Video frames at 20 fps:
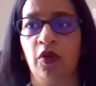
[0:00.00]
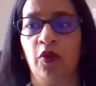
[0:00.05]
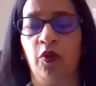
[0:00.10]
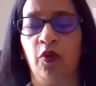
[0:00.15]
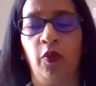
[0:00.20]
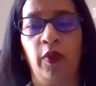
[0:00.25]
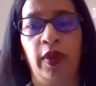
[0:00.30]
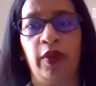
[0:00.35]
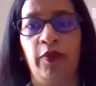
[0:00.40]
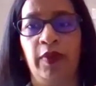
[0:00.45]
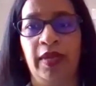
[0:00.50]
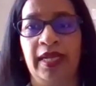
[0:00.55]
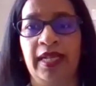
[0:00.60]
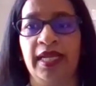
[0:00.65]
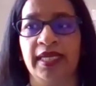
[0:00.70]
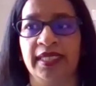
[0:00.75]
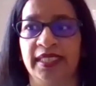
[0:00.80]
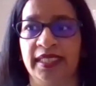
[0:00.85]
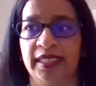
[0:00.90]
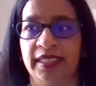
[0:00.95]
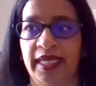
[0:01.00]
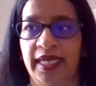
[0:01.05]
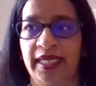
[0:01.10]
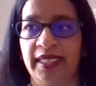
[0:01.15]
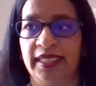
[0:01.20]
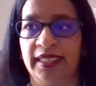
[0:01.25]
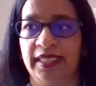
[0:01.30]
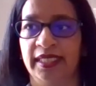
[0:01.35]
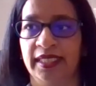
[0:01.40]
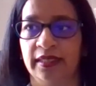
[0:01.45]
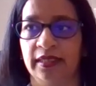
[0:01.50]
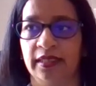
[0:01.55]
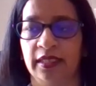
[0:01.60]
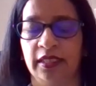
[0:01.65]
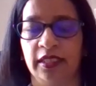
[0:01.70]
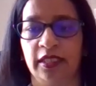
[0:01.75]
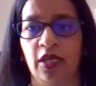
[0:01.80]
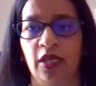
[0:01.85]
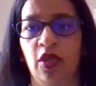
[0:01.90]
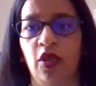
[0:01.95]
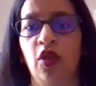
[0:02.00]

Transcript: where we cluster data centers.